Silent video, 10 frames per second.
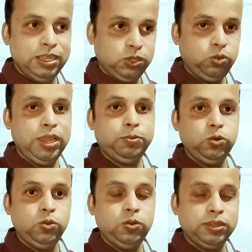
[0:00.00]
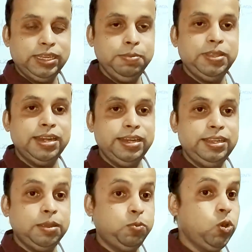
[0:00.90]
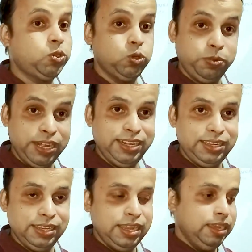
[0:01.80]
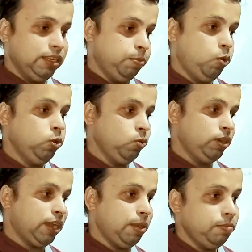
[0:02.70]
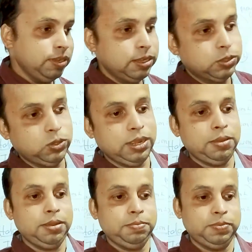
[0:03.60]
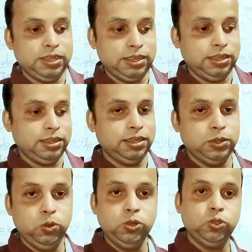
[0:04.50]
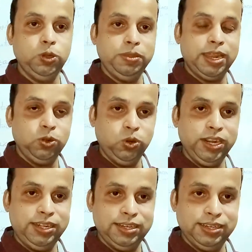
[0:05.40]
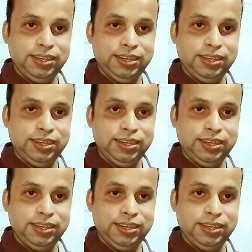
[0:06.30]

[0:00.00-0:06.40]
So we have to keep the ready. The boat should be ready. The boat will come. So the goods will be unloaded.